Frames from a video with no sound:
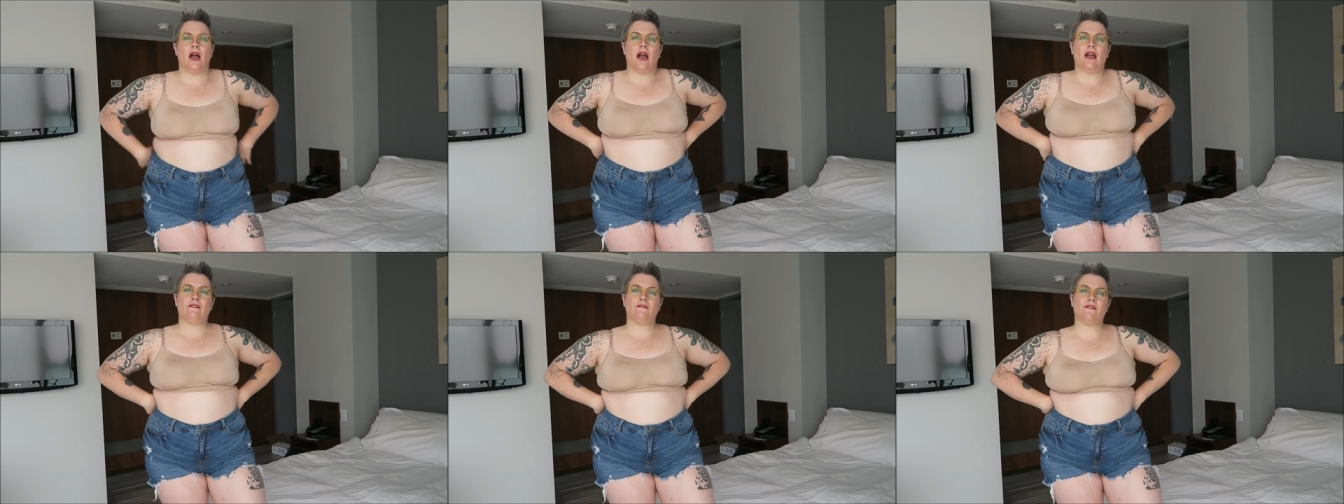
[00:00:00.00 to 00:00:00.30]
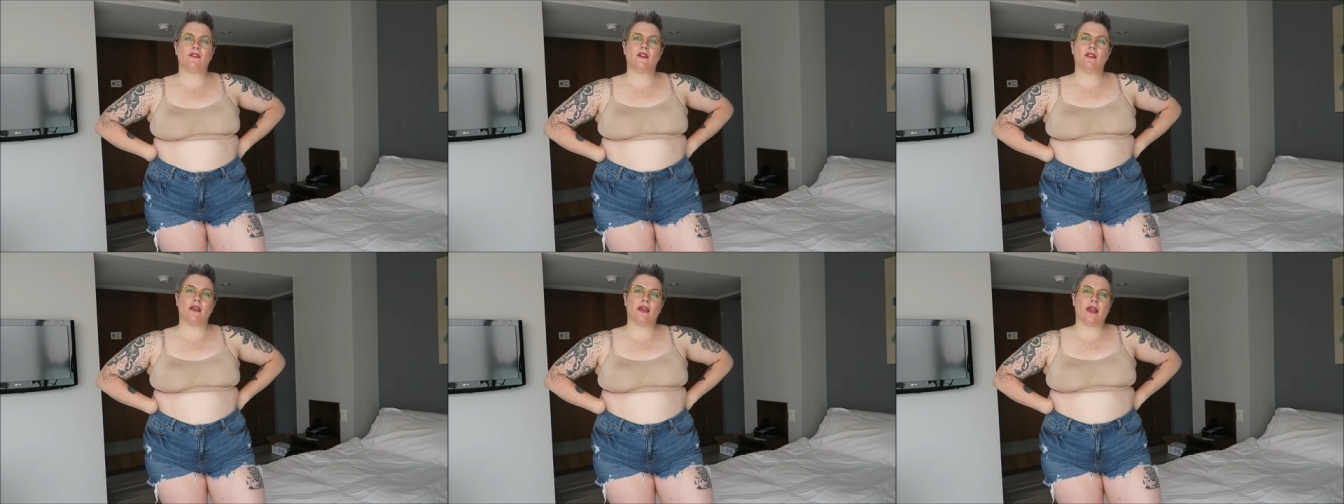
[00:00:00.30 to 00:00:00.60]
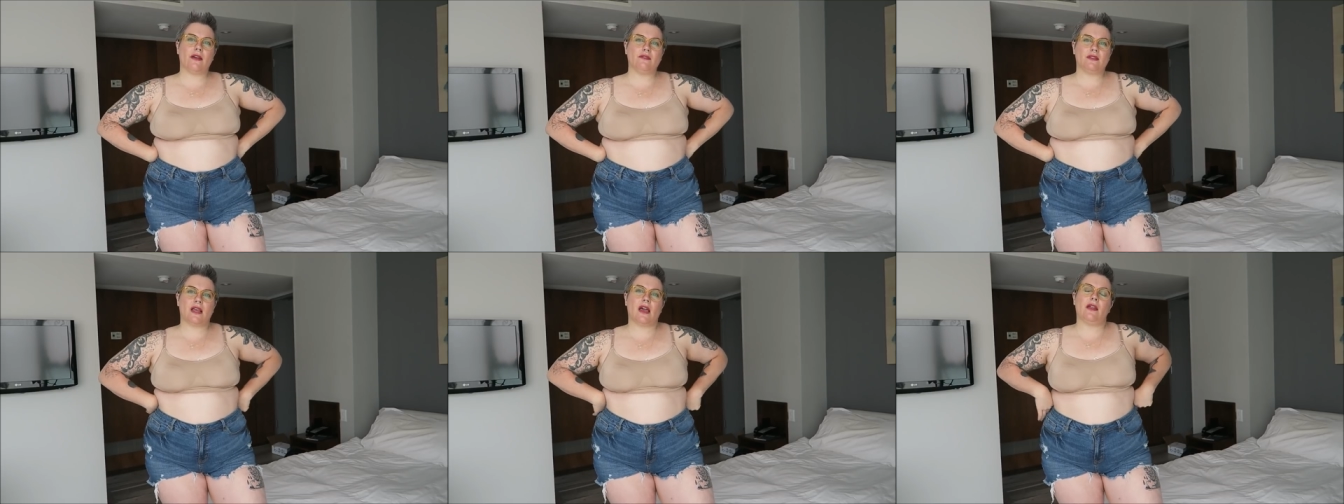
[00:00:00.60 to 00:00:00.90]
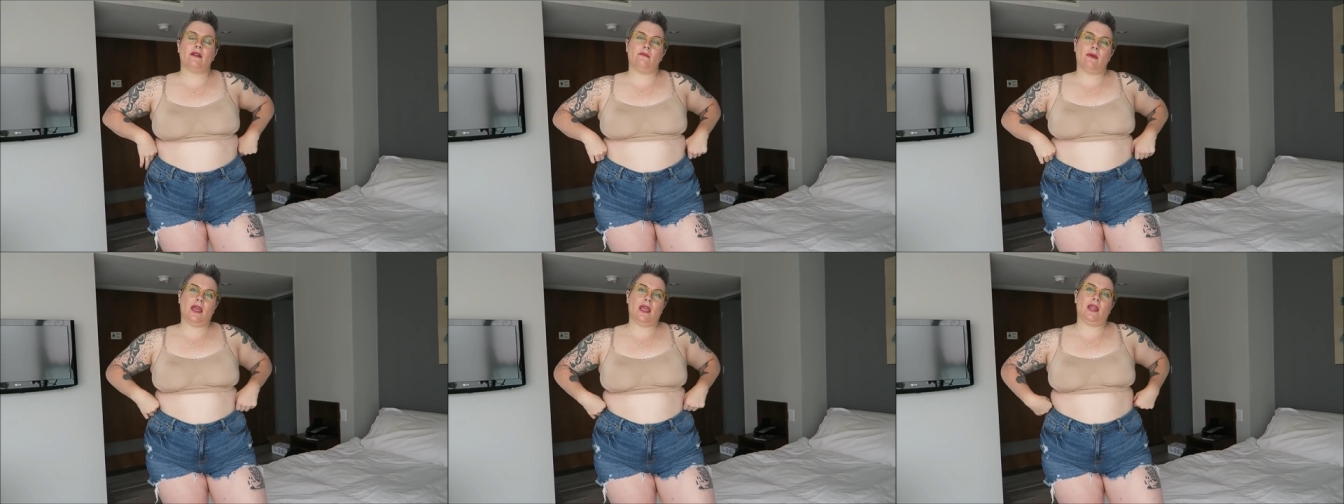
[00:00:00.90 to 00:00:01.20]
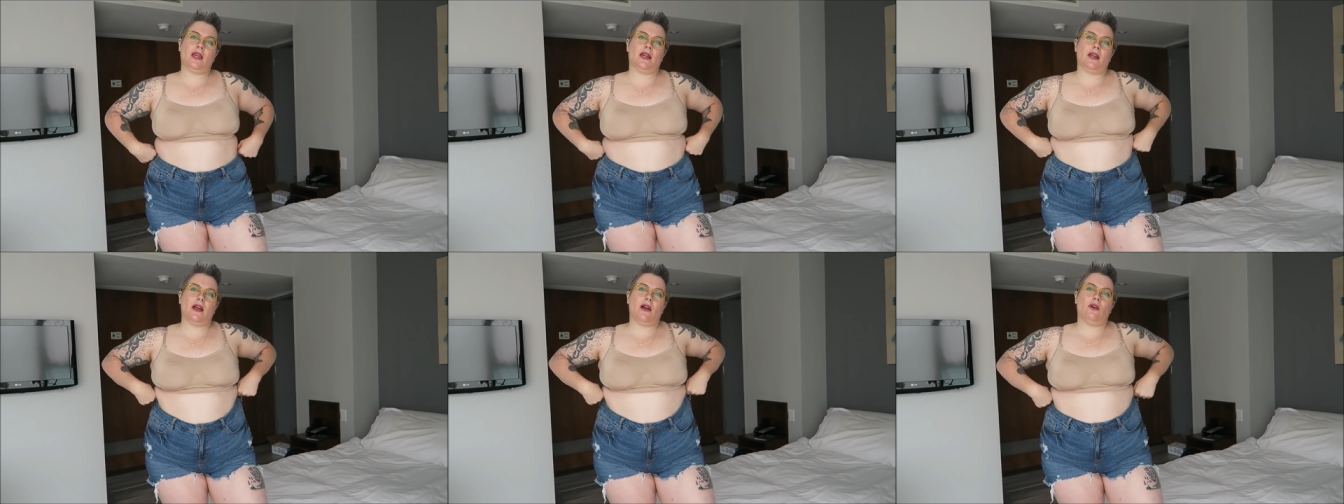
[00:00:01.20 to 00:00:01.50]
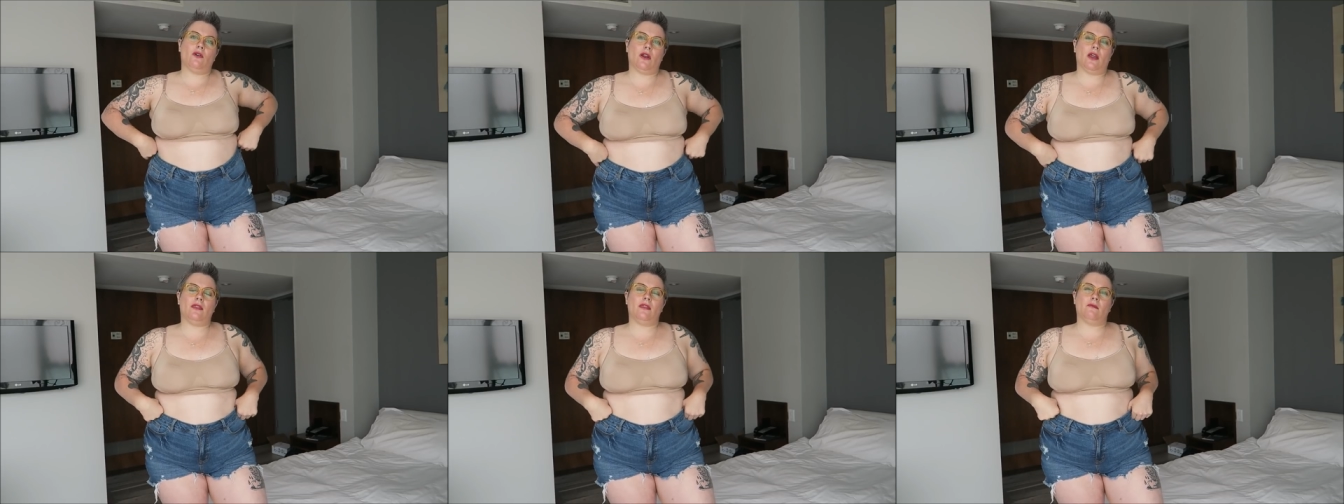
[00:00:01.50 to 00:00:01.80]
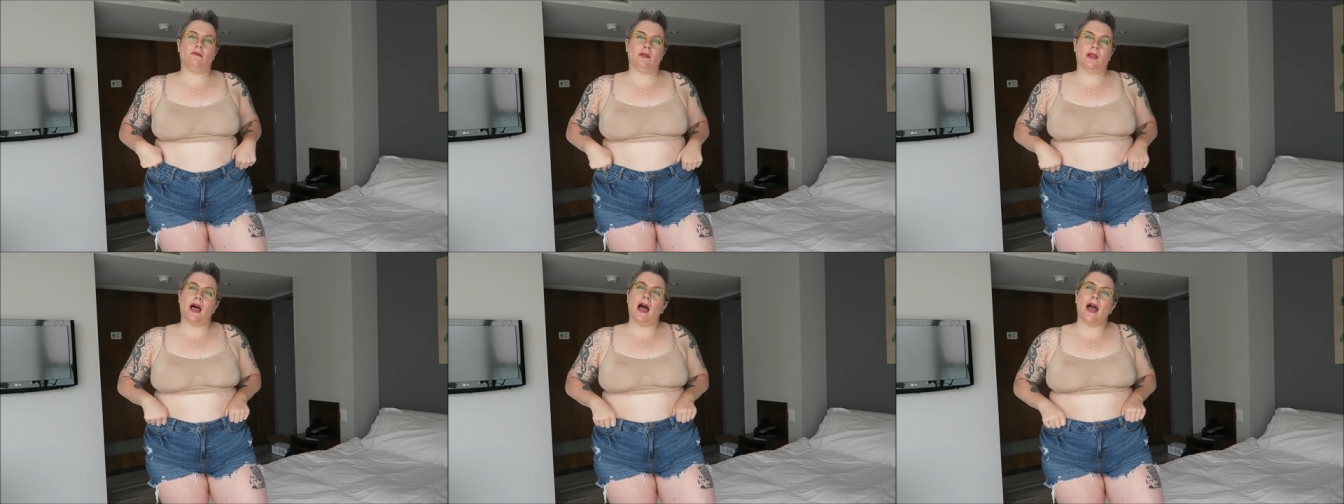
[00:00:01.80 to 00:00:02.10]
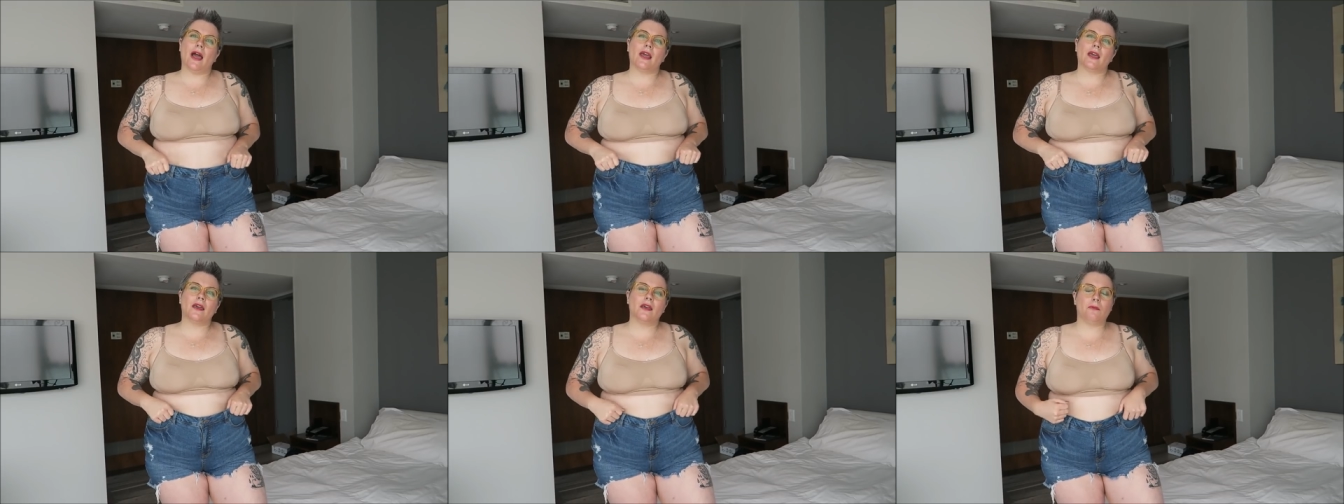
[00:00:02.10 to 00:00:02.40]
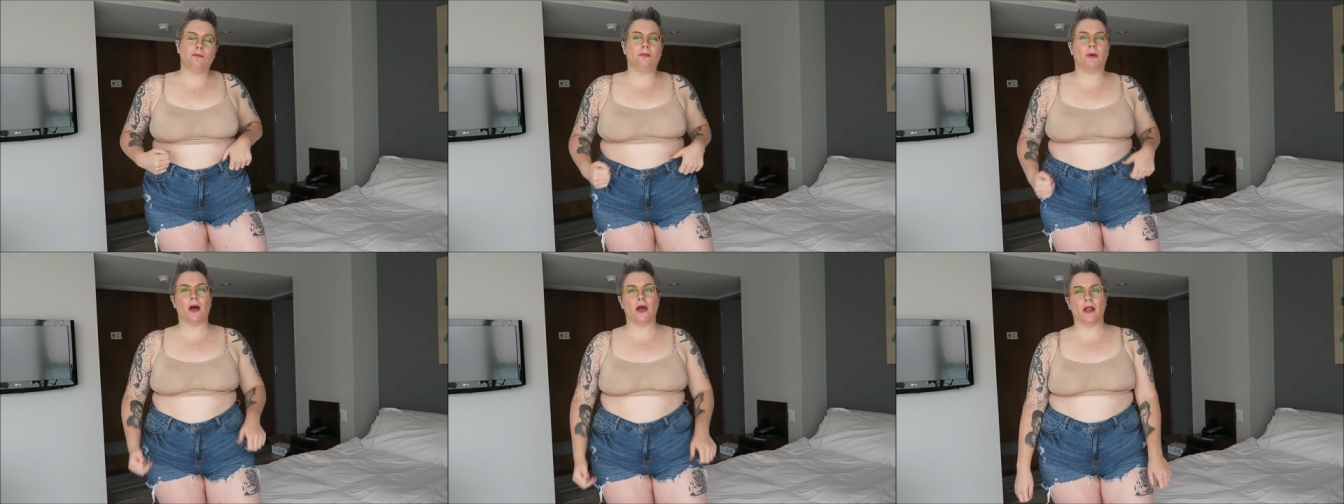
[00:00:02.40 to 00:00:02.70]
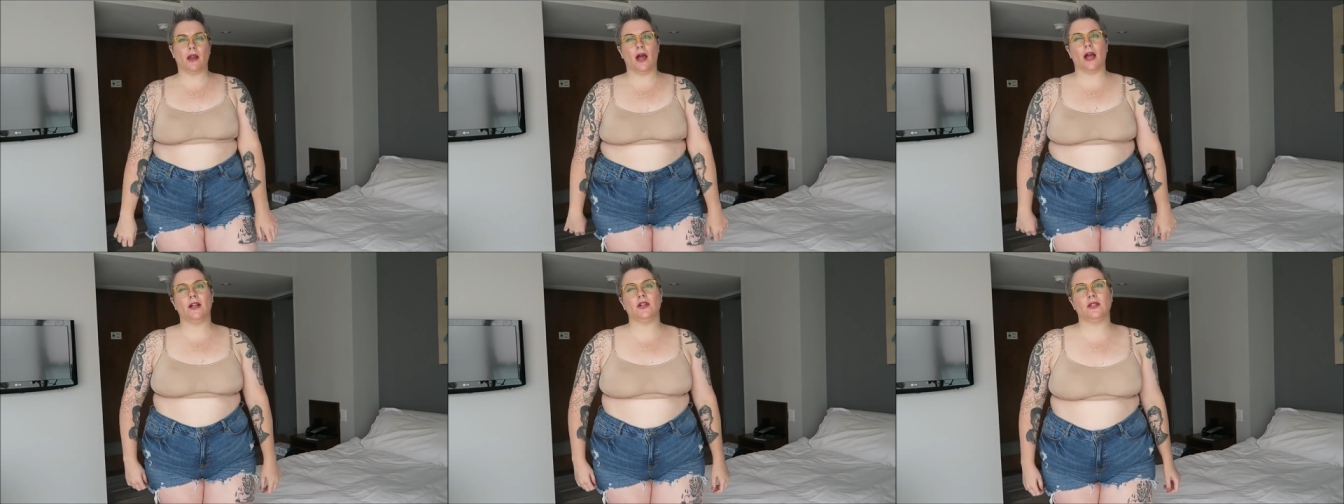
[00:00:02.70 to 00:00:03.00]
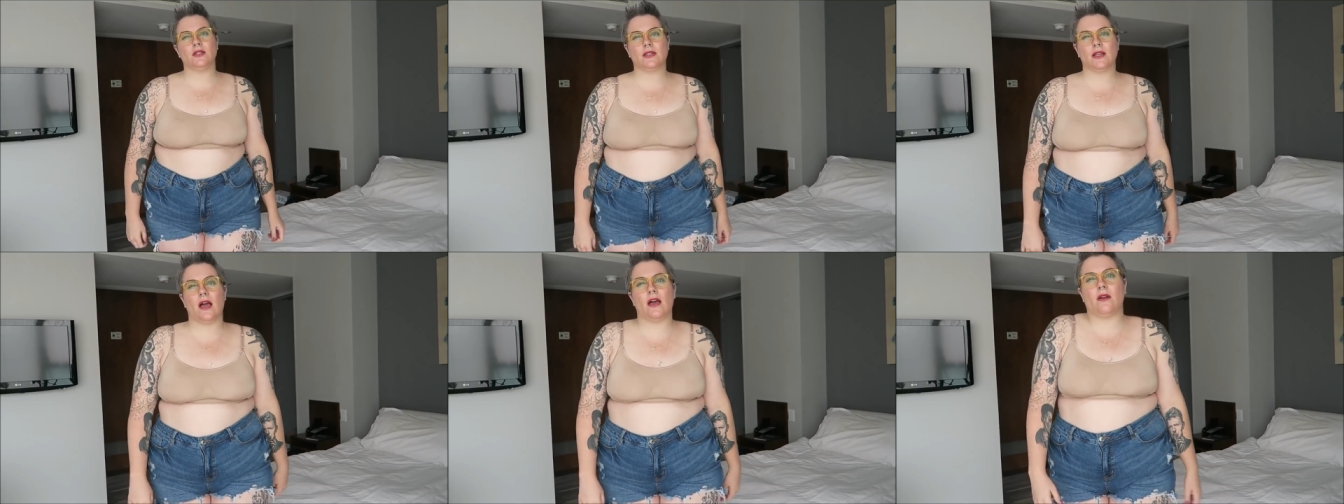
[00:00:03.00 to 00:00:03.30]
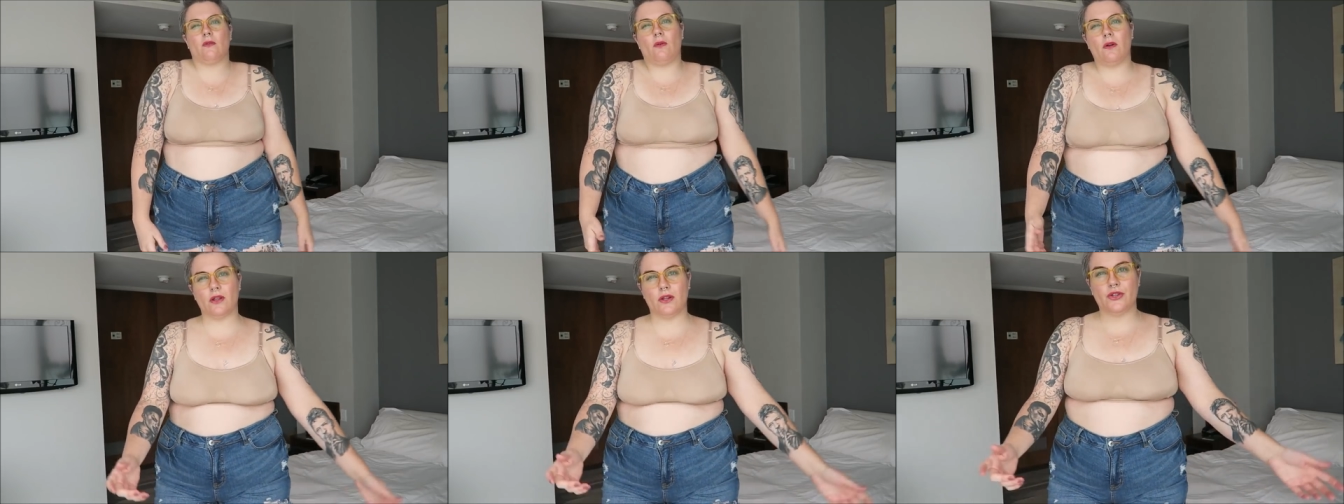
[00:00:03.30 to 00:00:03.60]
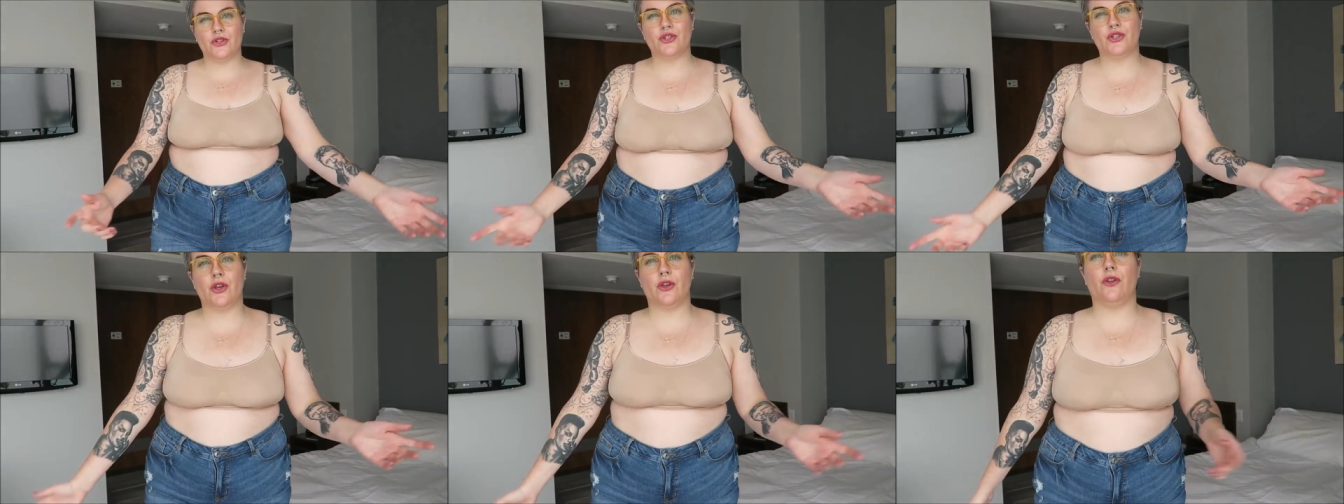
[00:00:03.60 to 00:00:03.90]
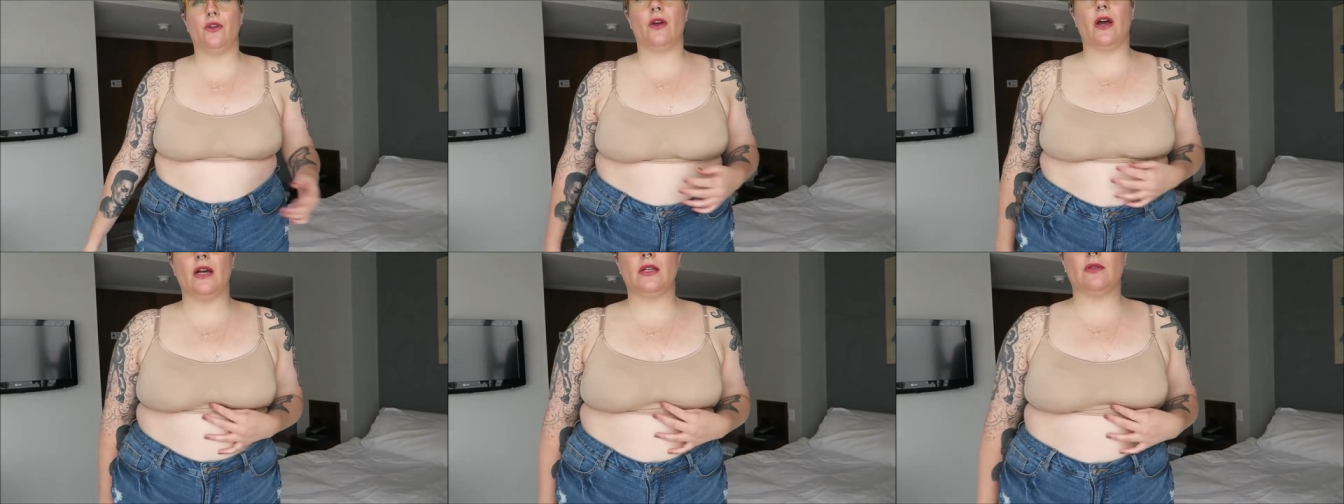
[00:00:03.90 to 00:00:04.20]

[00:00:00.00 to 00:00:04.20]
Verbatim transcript: I feel like I was kind of making it out in the black, but I just kind of wanted to show you